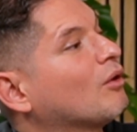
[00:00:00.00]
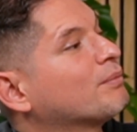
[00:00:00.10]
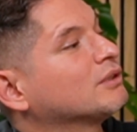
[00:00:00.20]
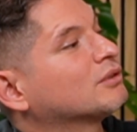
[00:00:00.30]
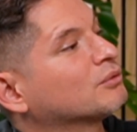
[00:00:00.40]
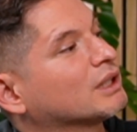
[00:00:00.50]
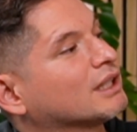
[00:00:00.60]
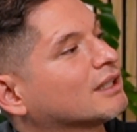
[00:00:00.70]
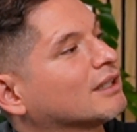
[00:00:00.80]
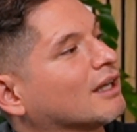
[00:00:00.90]
open to
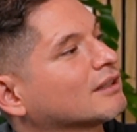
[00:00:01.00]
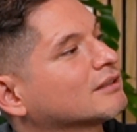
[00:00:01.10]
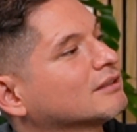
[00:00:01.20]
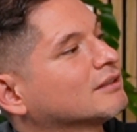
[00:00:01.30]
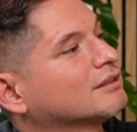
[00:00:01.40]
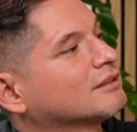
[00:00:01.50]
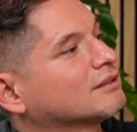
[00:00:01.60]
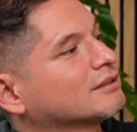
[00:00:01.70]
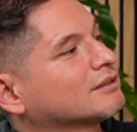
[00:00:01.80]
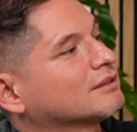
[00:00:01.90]
really connect?
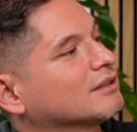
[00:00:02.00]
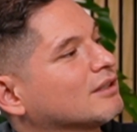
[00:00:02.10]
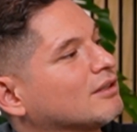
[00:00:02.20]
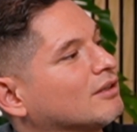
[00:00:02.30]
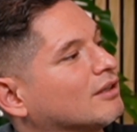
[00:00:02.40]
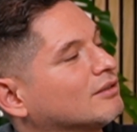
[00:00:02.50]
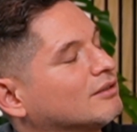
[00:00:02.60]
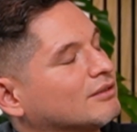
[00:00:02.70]
You know.